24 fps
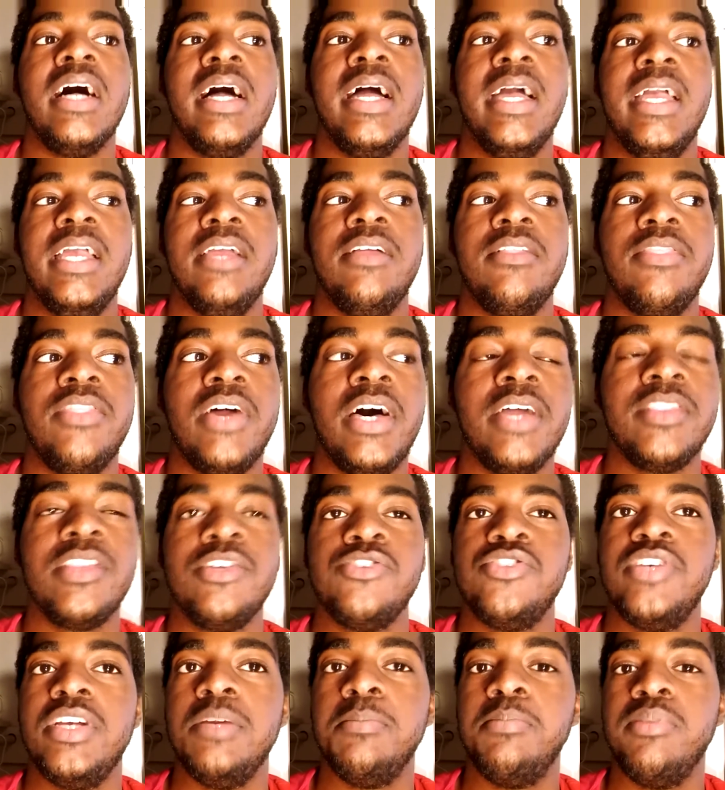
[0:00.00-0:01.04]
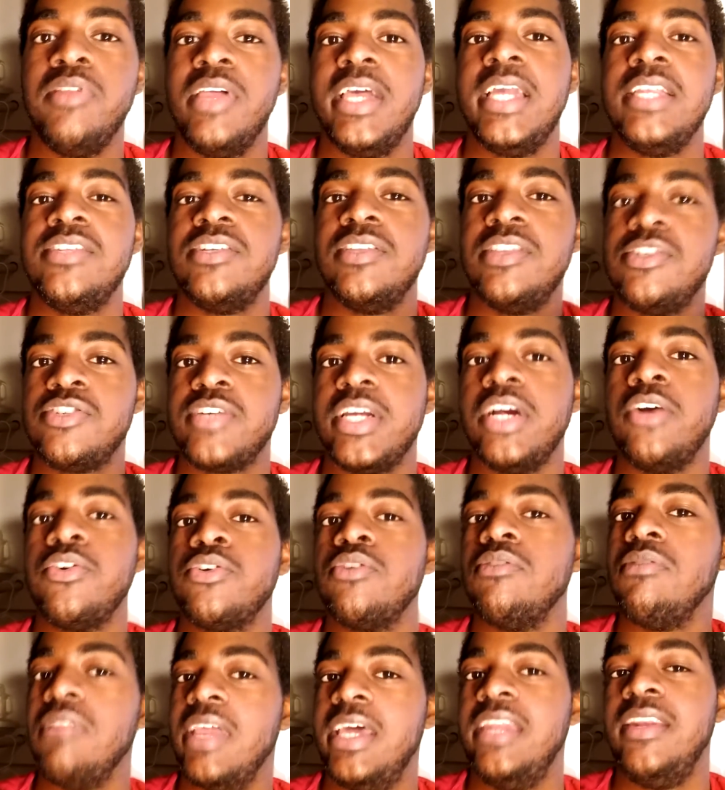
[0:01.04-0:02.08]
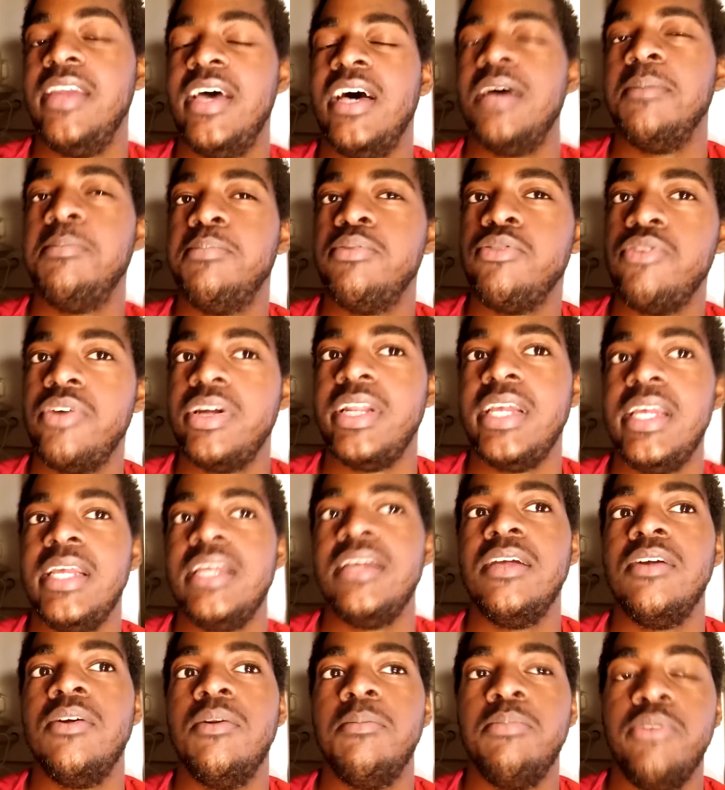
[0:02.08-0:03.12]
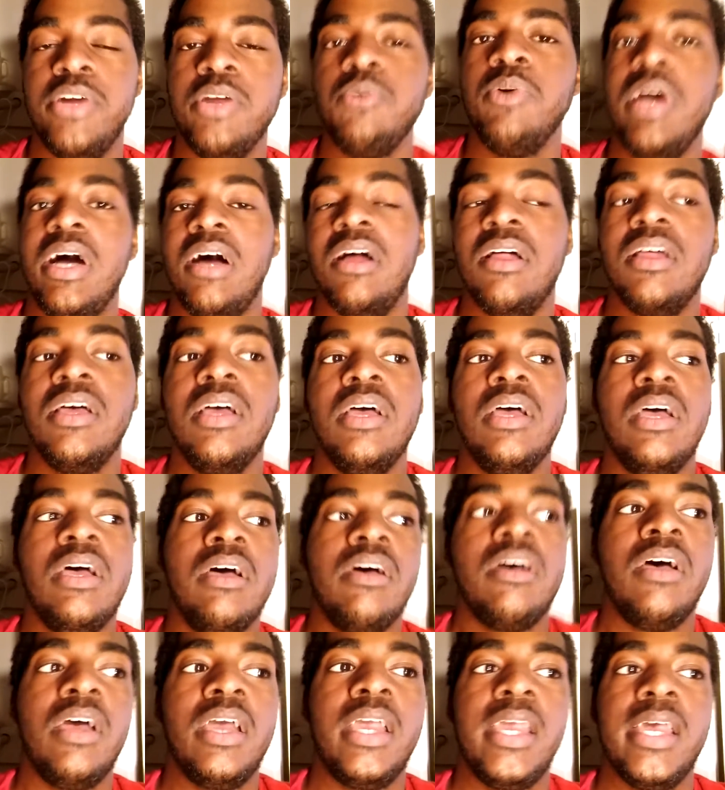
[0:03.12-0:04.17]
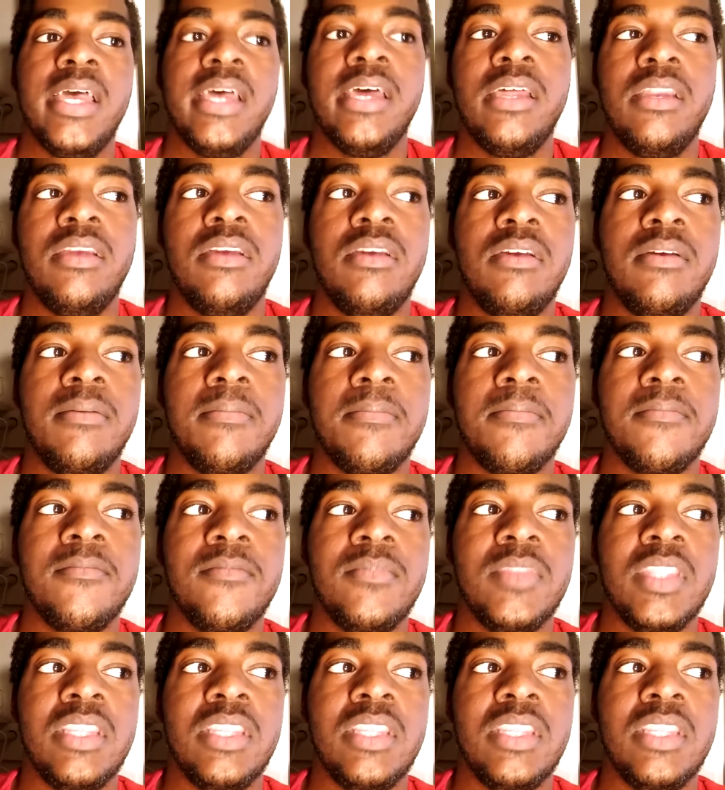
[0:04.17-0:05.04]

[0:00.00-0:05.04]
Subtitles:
I thought that she played this character Linda pretty well, and